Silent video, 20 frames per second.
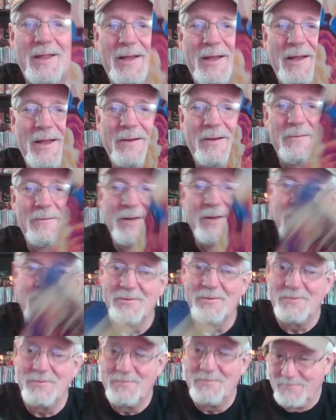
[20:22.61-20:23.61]
there we
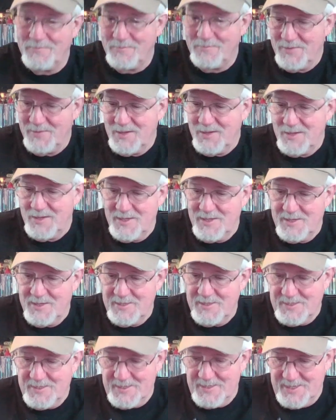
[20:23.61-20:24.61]
go.
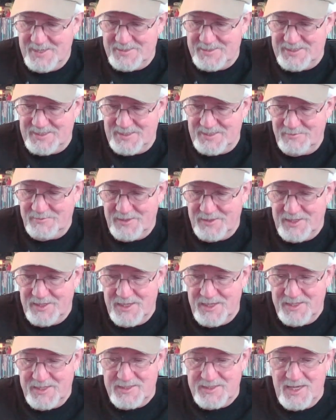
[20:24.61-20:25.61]
Let's see what we got
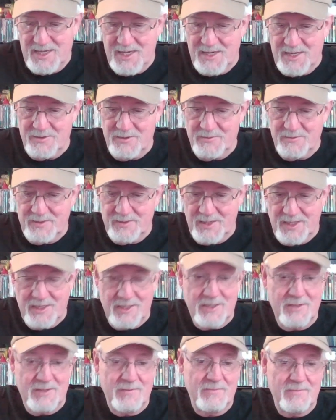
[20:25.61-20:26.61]
inside. Oh, we got a
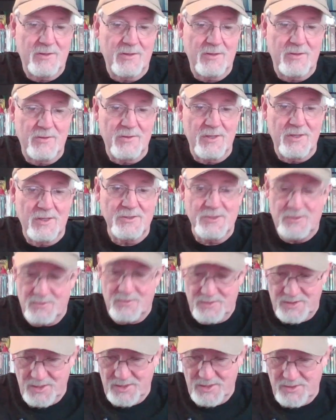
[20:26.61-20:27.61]
digital
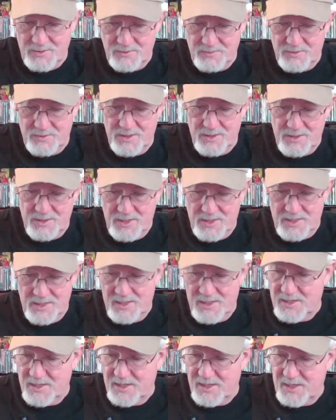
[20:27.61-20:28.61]
code
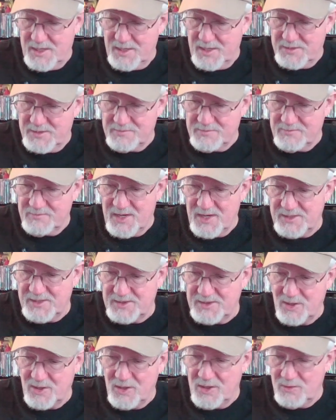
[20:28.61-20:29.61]
and some
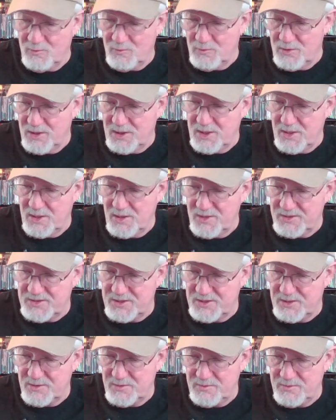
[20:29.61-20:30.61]
nice artwork
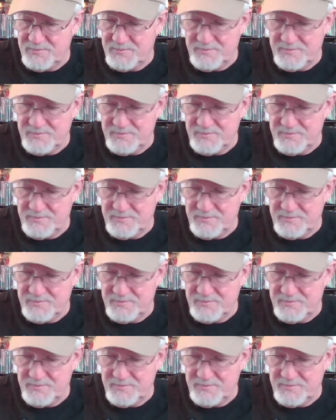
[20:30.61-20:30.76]
also.